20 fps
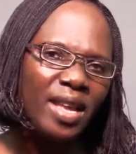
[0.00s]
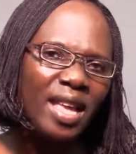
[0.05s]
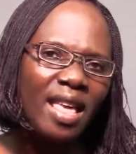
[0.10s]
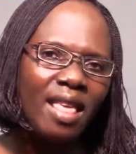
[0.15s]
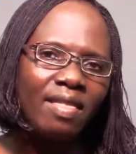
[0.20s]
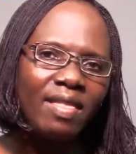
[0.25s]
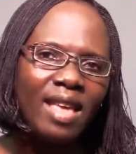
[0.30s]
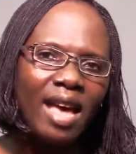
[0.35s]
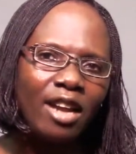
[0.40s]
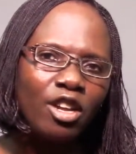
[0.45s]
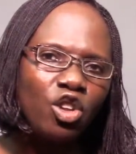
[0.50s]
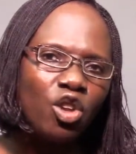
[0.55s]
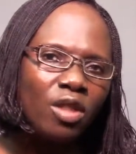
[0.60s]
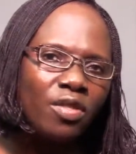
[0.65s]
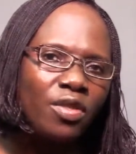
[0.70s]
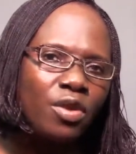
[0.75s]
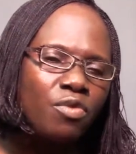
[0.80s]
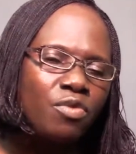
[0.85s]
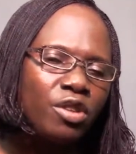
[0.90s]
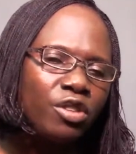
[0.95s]
They are not
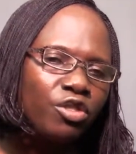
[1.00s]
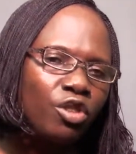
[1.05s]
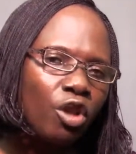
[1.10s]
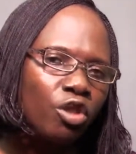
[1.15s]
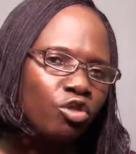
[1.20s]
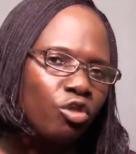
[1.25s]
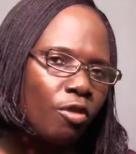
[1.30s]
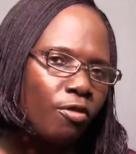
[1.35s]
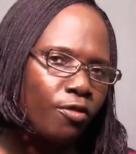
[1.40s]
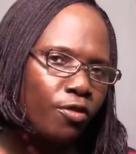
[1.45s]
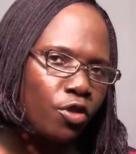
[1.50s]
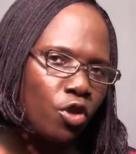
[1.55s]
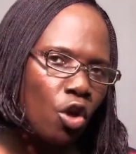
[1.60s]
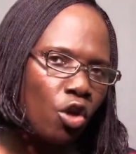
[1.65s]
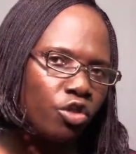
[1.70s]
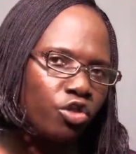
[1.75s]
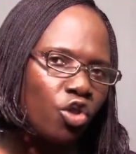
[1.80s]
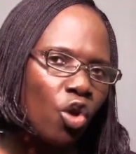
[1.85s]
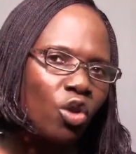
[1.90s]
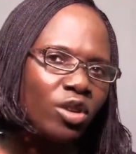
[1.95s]
the result of
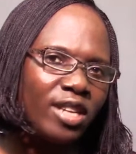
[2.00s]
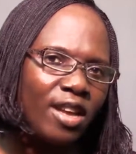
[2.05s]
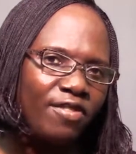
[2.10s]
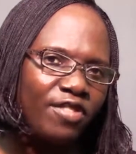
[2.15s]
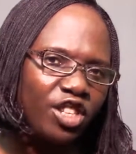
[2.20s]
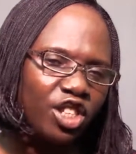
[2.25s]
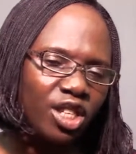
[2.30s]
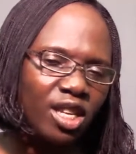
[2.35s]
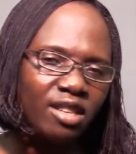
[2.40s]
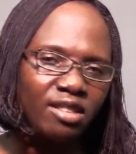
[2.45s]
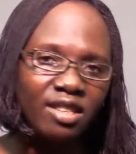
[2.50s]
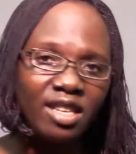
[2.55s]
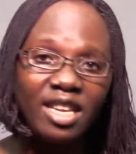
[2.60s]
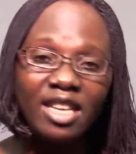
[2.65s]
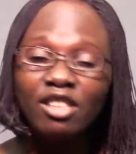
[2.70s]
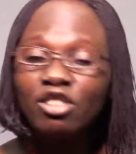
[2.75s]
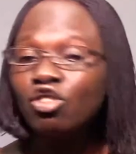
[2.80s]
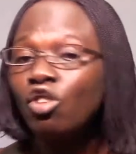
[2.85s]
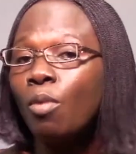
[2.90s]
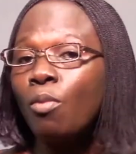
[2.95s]
flaws or deficiency
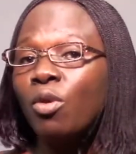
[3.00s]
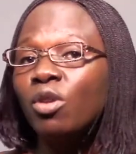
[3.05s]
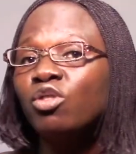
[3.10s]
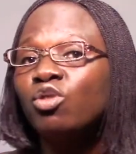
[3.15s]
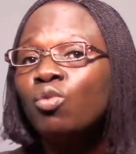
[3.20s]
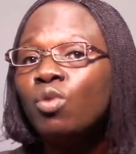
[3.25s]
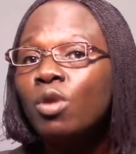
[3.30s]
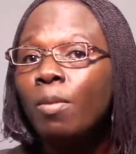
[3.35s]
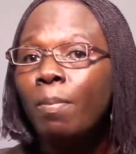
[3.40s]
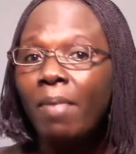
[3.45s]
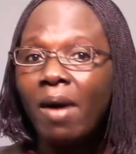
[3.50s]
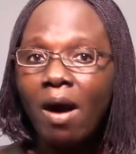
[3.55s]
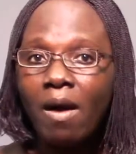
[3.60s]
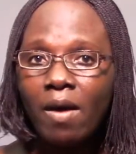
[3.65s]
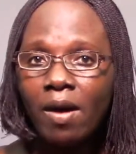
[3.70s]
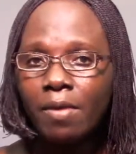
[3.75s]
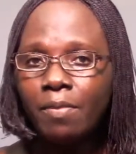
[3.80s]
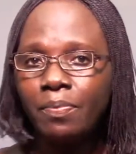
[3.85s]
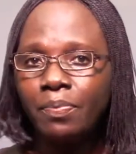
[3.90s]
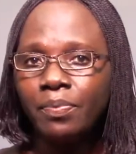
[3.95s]
in someone's
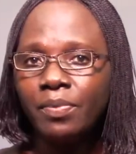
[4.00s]
willpower.